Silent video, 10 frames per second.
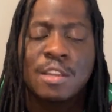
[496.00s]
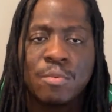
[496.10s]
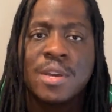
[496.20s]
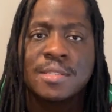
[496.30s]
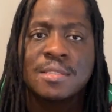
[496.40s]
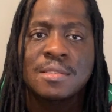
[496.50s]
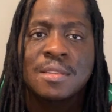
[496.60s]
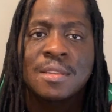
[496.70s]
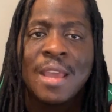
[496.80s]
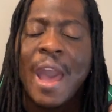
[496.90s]
it was.
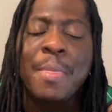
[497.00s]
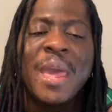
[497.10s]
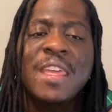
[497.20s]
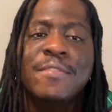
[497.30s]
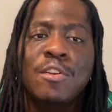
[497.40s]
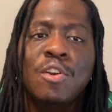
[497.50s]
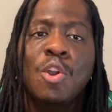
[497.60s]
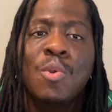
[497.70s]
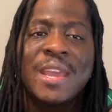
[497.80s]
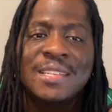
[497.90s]
I'm not even gonna
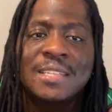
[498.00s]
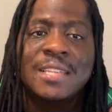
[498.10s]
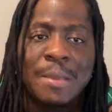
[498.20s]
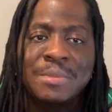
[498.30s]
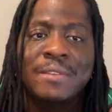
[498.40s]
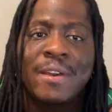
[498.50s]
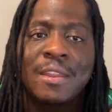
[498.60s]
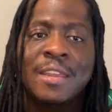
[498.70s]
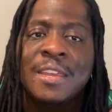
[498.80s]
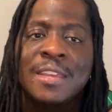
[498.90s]
go into depths
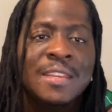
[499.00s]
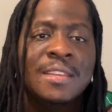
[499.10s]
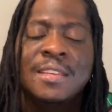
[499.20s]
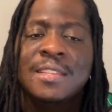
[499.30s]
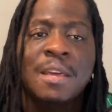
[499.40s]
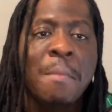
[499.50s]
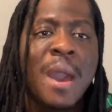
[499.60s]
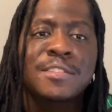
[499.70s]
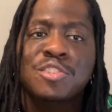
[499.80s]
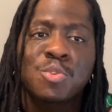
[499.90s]
about it. The
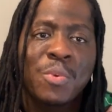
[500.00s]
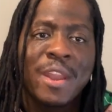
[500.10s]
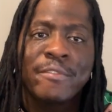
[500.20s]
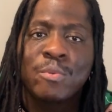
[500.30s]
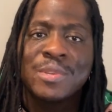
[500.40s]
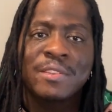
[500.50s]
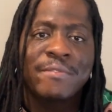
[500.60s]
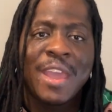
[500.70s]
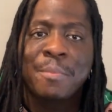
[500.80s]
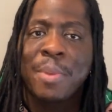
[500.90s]
monster, whatever, was a
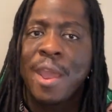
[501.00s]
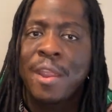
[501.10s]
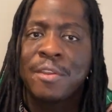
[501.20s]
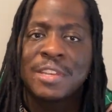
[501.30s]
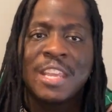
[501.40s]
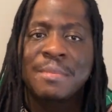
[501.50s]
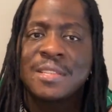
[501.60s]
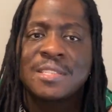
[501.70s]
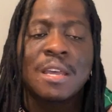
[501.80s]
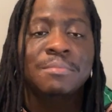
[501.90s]
vampire,
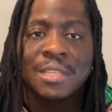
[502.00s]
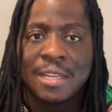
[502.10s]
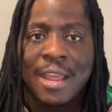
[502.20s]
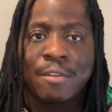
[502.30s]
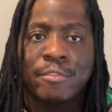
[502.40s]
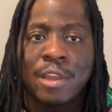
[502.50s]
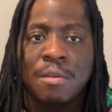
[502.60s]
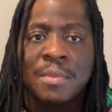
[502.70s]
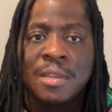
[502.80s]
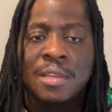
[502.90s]
demon, something in that
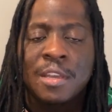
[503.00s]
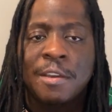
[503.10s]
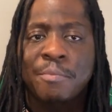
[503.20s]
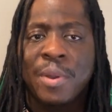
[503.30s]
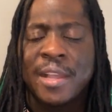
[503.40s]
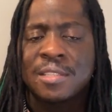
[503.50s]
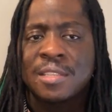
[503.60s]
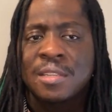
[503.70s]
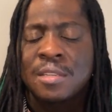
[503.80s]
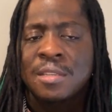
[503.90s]
realm. But,
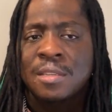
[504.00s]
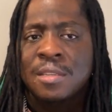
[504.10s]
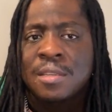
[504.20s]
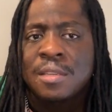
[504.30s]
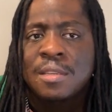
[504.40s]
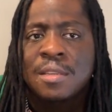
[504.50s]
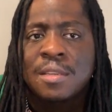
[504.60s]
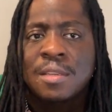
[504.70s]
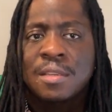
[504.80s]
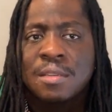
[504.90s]

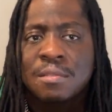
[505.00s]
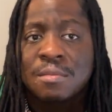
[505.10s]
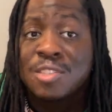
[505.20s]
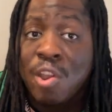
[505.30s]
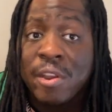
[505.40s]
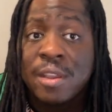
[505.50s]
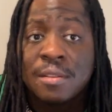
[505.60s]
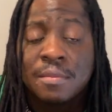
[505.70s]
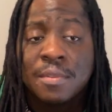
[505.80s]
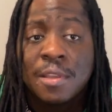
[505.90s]
sorry,
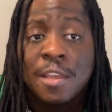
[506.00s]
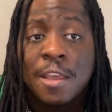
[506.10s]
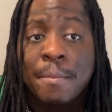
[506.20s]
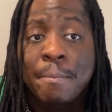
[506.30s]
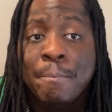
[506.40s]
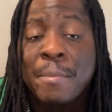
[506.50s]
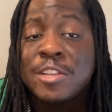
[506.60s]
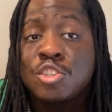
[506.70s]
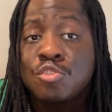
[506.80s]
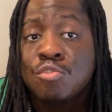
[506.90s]

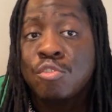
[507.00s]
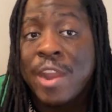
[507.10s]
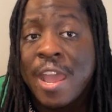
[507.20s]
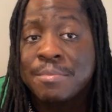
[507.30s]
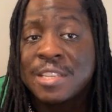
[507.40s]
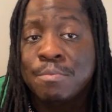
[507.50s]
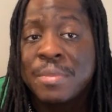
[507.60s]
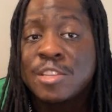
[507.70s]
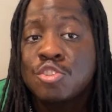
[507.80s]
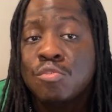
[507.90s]
menstrual cramps and
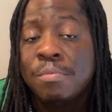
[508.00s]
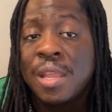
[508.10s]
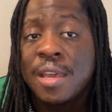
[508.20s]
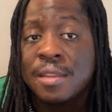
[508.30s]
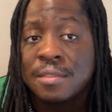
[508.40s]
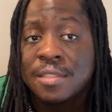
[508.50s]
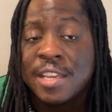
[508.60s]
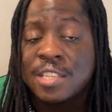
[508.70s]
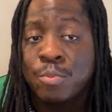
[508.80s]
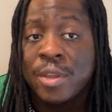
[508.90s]
menstrual blood
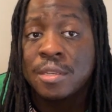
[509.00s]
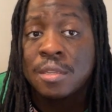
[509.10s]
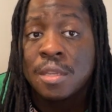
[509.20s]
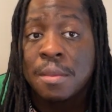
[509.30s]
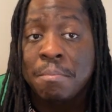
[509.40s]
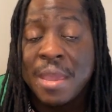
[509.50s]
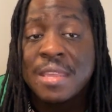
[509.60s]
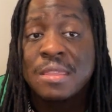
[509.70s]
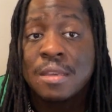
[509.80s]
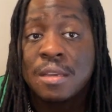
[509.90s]
is what
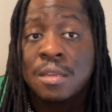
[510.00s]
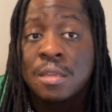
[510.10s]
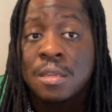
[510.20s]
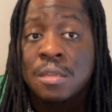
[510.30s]
made the